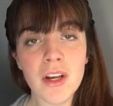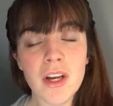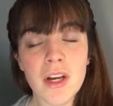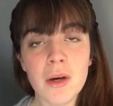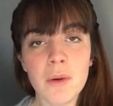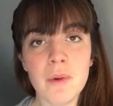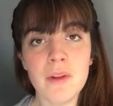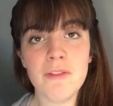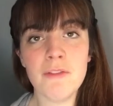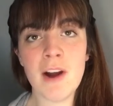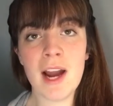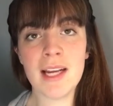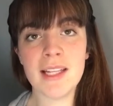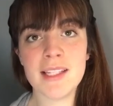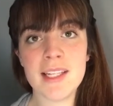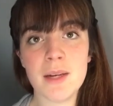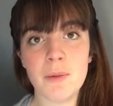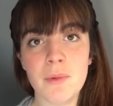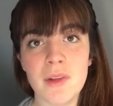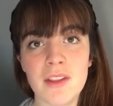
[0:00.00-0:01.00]
with
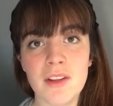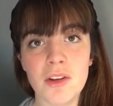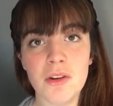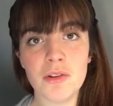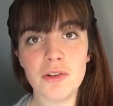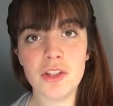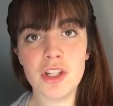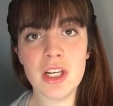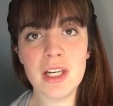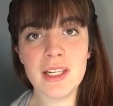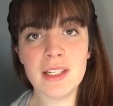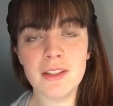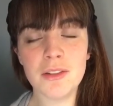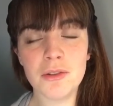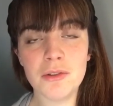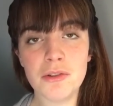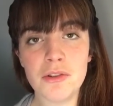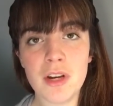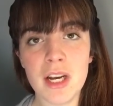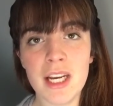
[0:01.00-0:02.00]
writing with your
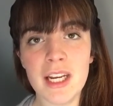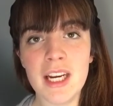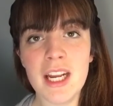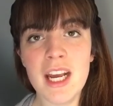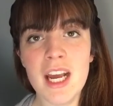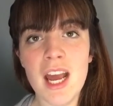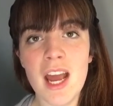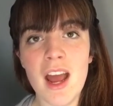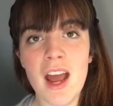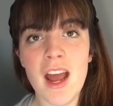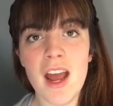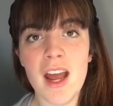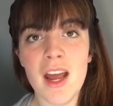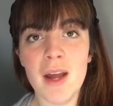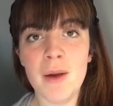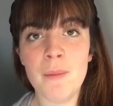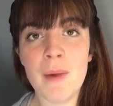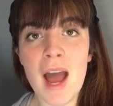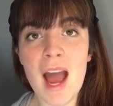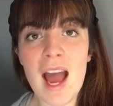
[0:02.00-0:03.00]
children,
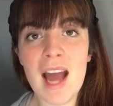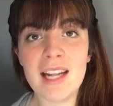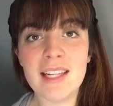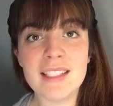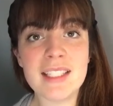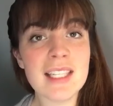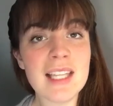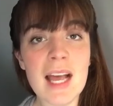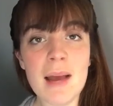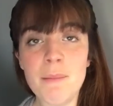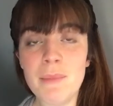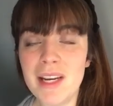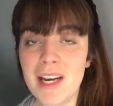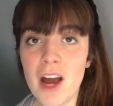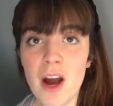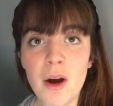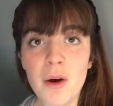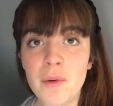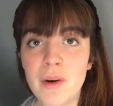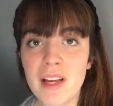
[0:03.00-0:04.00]
and let me
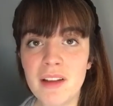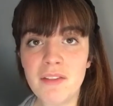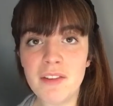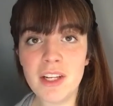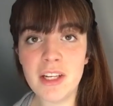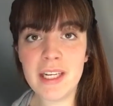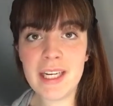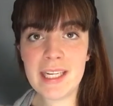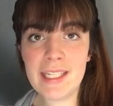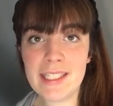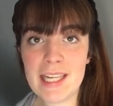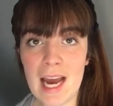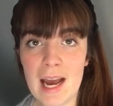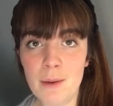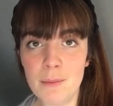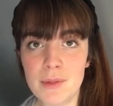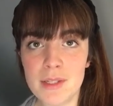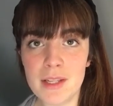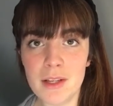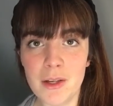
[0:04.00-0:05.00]
know if you need
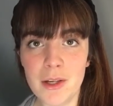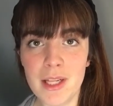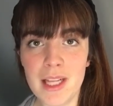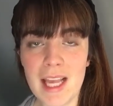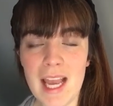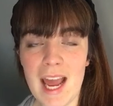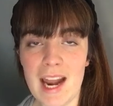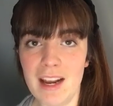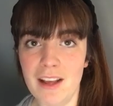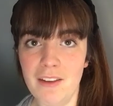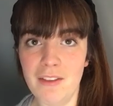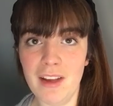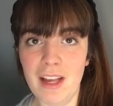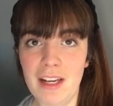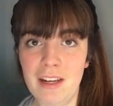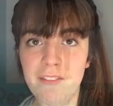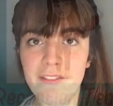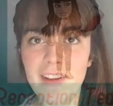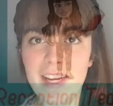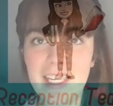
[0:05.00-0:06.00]
absolutely anything. Thank